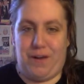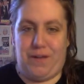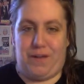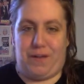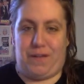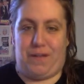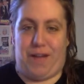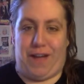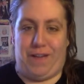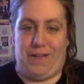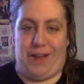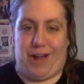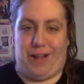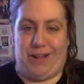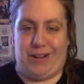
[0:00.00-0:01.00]
for
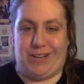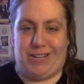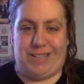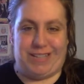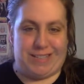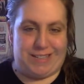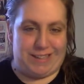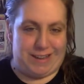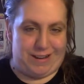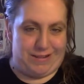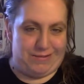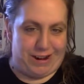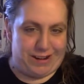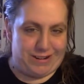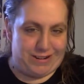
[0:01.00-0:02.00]
$5 at this
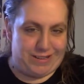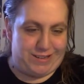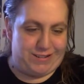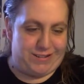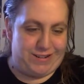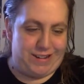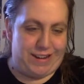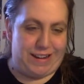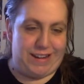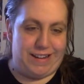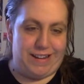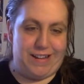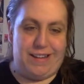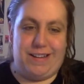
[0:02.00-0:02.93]
record store, and